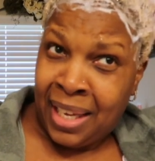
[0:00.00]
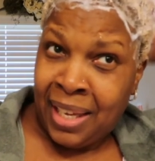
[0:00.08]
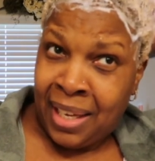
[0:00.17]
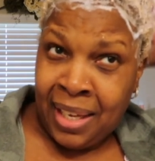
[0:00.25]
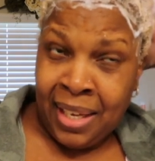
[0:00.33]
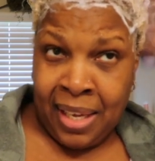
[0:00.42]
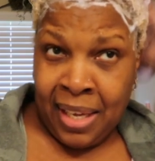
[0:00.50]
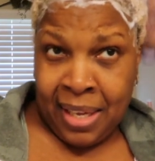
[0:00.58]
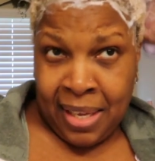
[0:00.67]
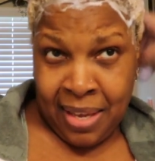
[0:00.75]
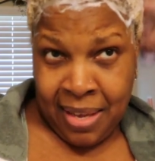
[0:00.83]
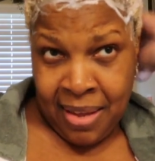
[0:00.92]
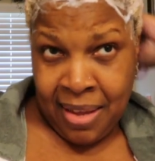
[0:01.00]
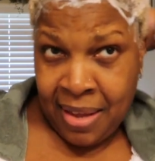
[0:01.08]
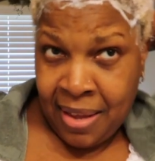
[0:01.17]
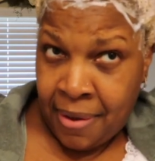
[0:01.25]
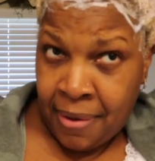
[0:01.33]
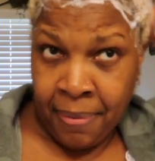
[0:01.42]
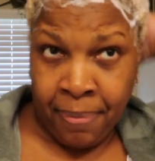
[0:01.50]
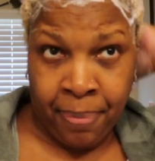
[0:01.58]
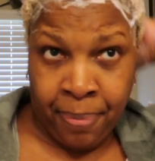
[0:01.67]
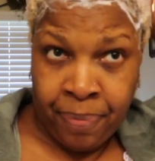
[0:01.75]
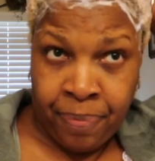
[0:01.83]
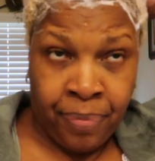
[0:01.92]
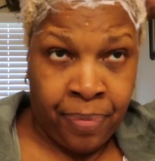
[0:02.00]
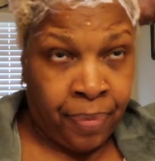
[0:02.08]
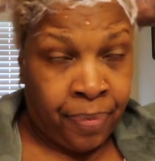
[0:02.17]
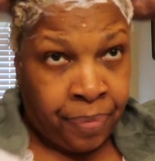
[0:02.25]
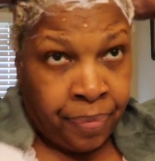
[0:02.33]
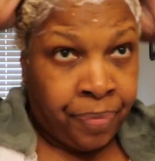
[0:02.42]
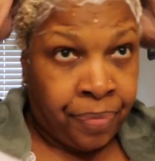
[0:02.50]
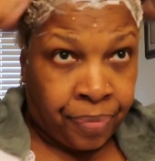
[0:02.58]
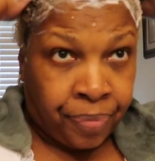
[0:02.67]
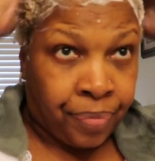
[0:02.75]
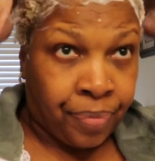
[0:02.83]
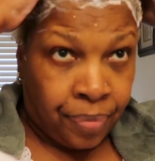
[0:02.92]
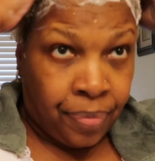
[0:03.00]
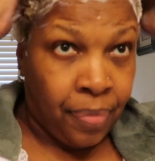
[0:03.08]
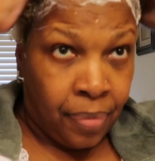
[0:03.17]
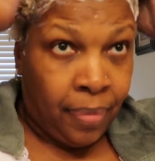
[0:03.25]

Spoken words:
Nothing is said.